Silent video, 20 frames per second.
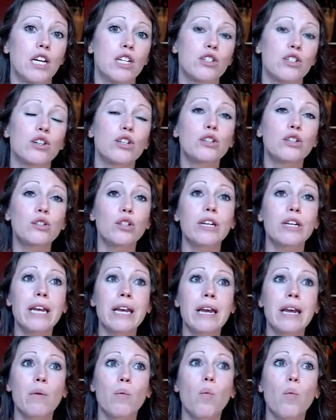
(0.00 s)
So you're
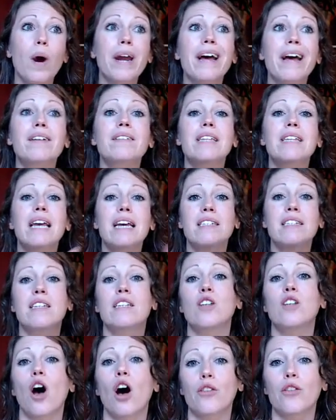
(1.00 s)
looking at what else has
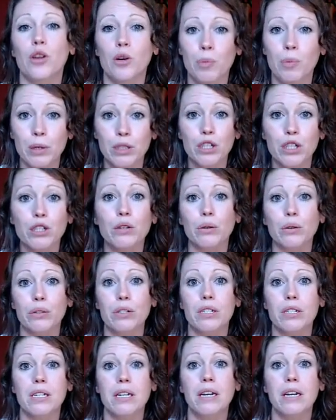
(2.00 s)
this author
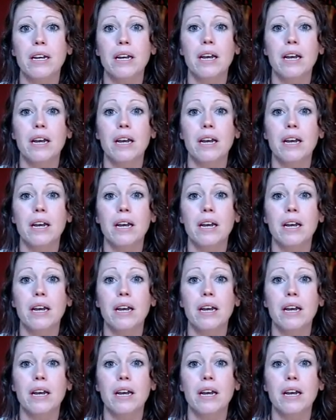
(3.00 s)
produced.